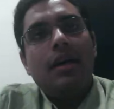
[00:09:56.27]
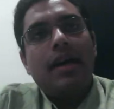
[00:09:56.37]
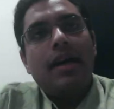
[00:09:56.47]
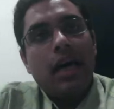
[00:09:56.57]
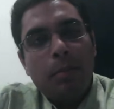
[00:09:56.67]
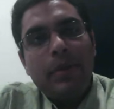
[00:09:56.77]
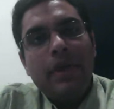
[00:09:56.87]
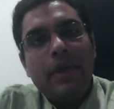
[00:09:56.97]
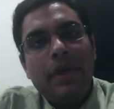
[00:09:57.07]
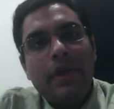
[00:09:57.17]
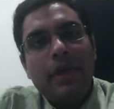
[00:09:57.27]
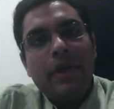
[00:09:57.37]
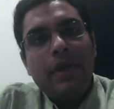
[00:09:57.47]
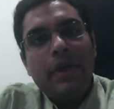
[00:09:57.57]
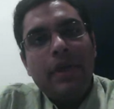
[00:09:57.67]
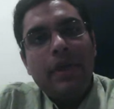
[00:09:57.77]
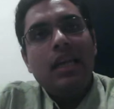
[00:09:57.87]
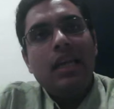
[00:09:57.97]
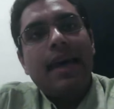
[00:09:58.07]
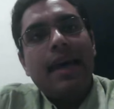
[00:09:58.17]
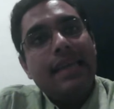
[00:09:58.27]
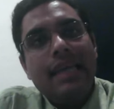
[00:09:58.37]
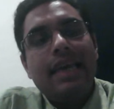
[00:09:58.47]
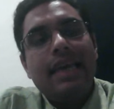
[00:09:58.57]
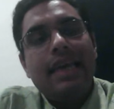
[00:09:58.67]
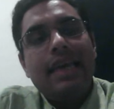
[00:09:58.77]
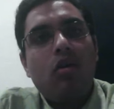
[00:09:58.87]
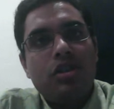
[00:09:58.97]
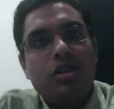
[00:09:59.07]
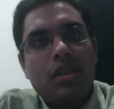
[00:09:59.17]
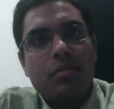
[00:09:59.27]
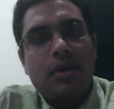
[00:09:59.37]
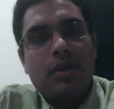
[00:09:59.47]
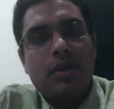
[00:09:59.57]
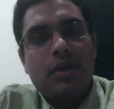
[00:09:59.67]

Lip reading: an appeal preferred against the Delhi High Court's judgment.